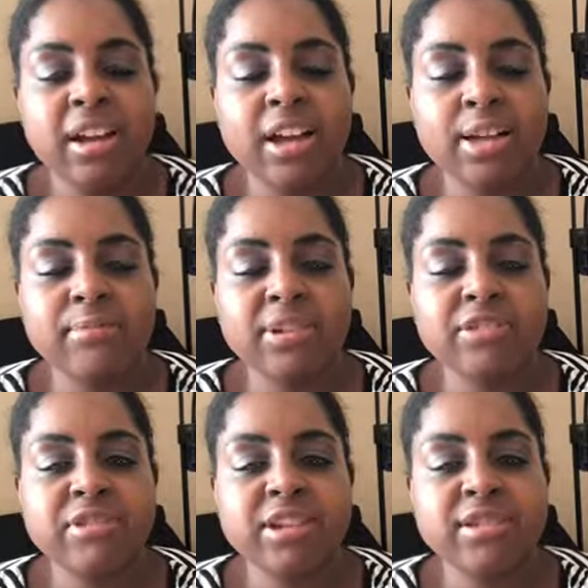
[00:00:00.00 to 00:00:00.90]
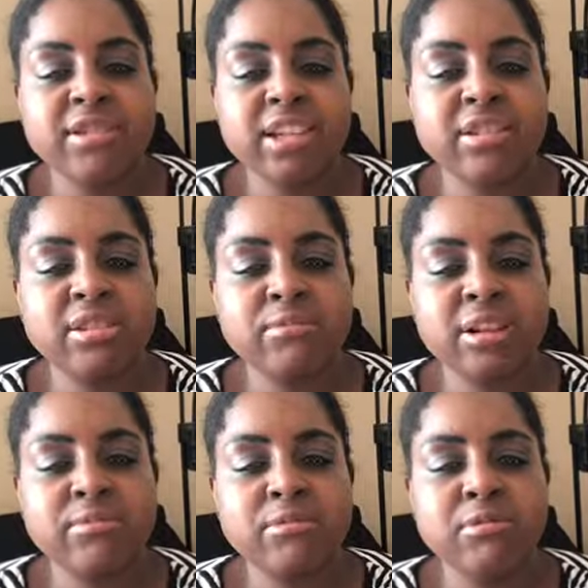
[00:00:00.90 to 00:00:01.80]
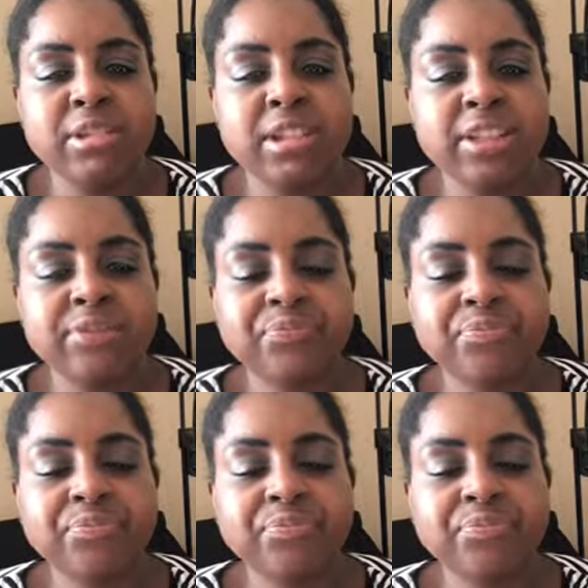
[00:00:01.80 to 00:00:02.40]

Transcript: I tried to stick to my water